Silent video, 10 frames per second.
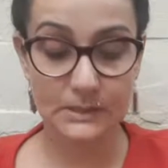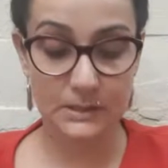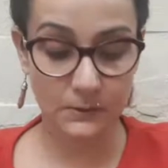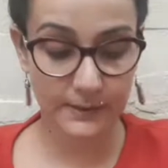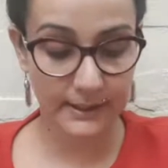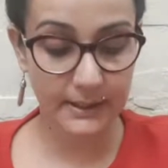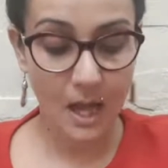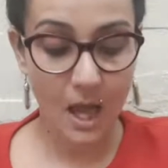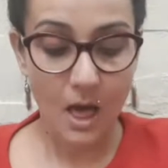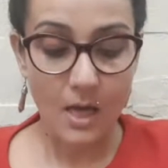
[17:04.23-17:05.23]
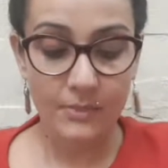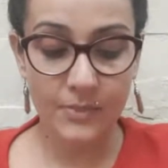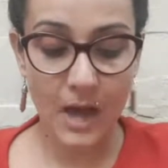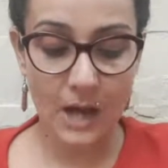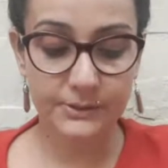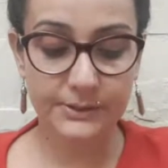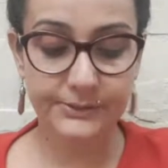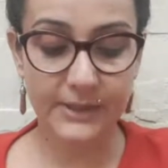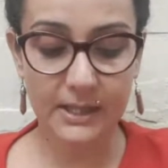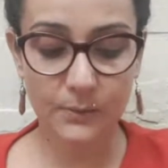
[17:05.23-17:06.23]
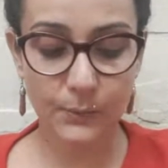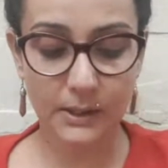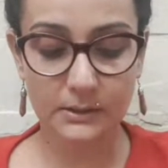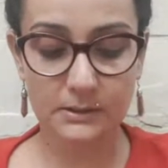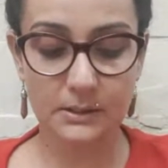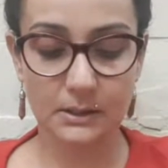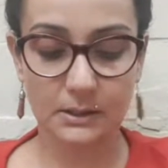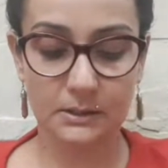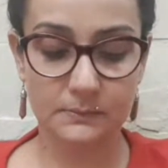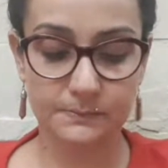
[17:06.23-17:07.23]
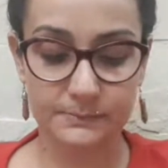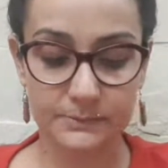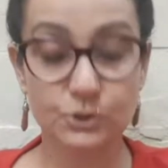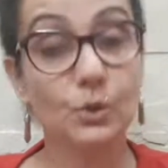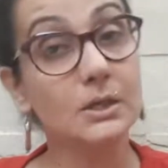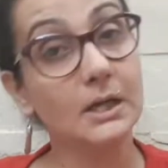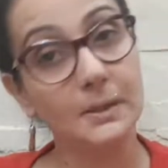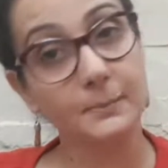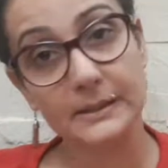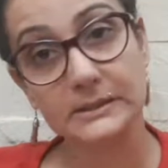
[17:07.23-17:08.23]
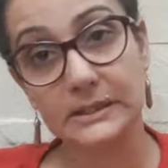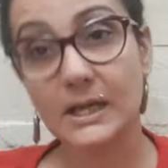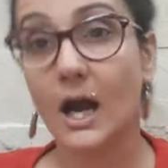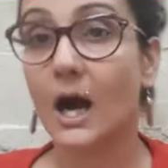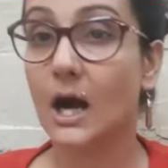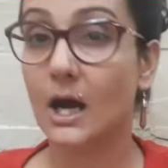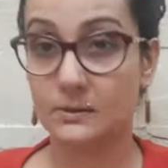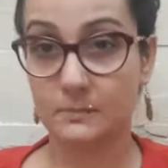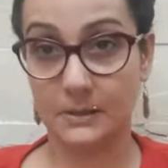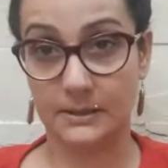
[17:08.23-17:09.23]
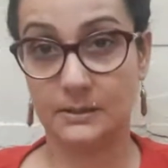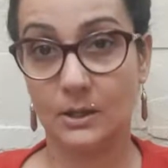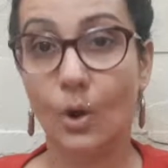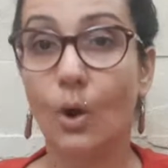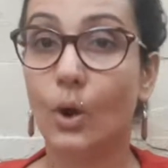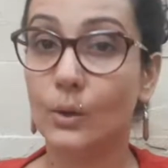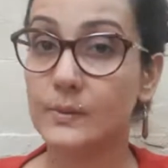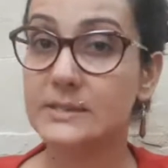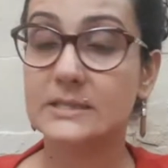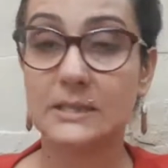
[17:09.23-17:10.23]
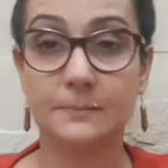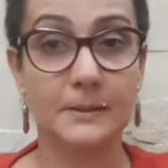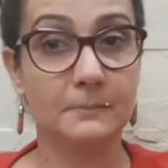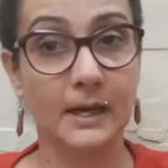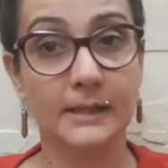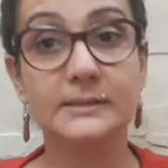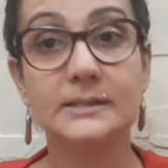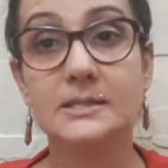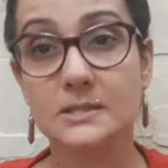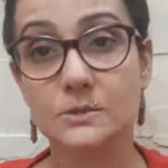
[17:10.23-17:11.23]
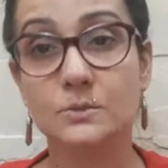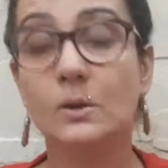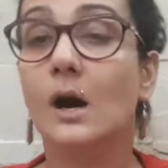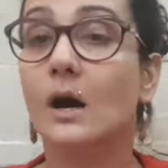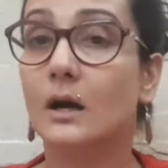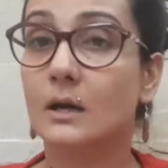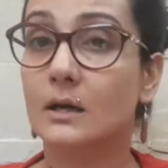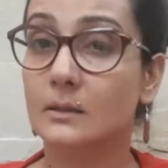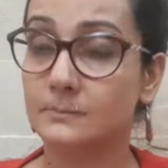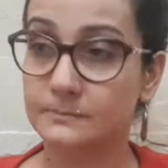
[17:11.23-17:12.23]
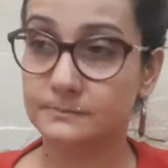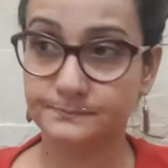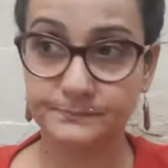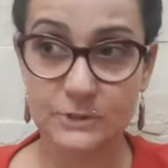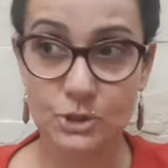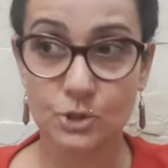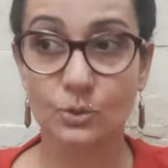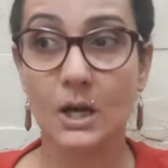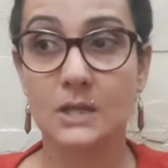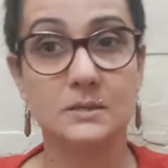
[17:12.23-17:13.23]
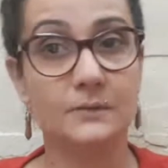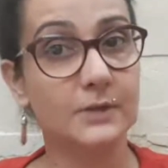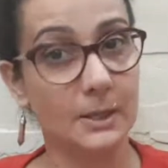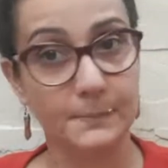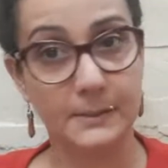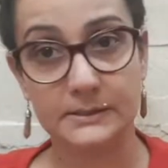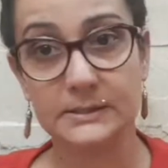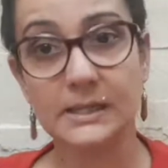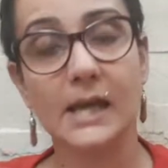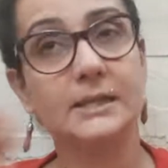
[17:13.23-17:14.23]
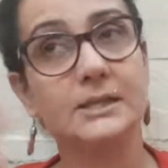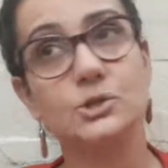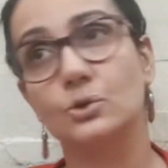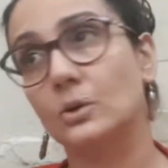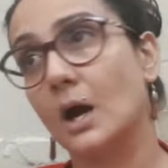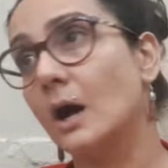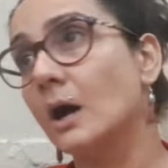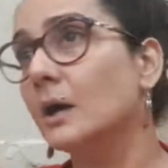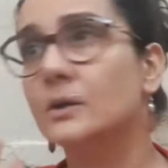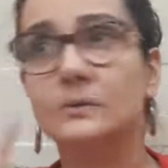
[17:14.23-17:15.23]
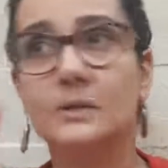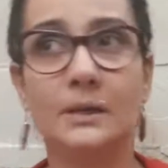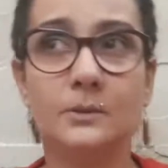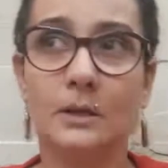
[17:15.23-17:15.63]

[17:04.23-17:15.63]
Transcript: Okay. Now the thing with so Ganpati Hanuman. Always keep in mind. Listen to shlokas of Ganpati. Any shloka you can